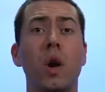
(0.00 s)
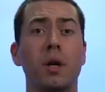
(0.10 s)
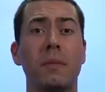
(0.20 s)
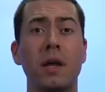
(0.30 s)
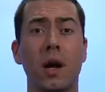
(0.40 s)
want
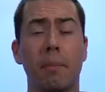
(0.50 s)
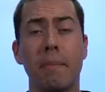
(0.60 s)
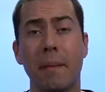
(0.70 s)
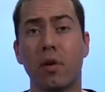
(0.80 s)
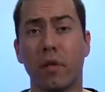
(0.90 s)
to be a
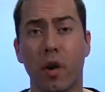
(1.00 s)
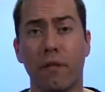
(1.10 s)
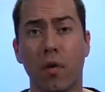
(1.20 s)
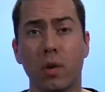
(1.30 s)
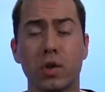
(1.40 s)
member of our
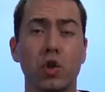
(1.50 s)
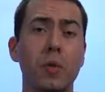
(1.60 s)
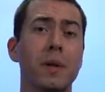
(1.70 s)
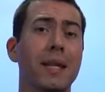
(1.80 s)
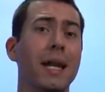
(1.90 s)
focus
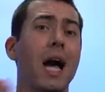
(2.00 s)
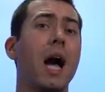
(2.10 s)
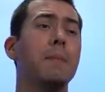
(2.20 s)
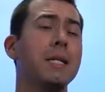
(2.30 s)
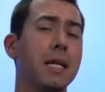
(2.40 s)
group, then
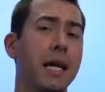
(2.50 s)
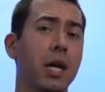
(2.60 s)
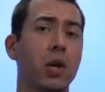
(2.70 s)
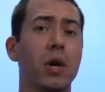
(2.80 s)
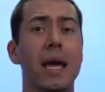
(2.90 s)
opt in
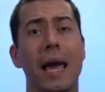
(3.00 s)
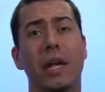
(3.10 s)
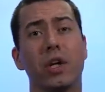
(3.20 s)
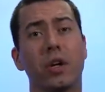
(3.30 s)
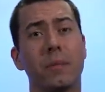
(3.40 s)
here
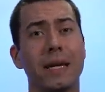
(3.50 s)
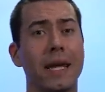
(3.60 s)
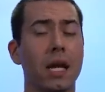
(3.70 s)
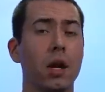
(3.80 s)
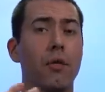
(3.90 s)
and you're going to be
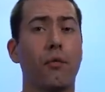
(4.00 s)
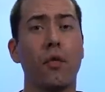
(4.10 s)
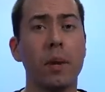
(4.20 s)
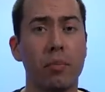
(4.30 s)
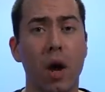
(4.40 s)
getting
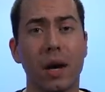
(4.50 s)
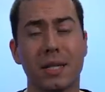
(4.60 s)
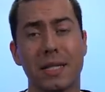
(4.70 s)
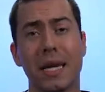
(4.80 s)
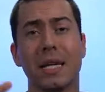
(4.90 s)
free
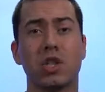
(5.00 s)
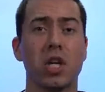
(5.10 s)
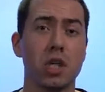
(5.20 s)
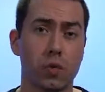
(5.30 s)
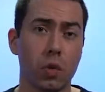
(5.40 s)
products in
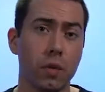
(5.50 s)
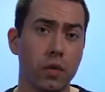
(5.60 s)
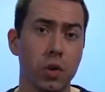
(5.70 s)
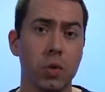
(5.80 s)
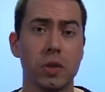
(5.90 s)
exchange for
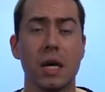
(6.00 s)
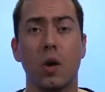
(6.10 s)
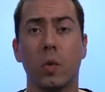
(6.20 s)
reviews.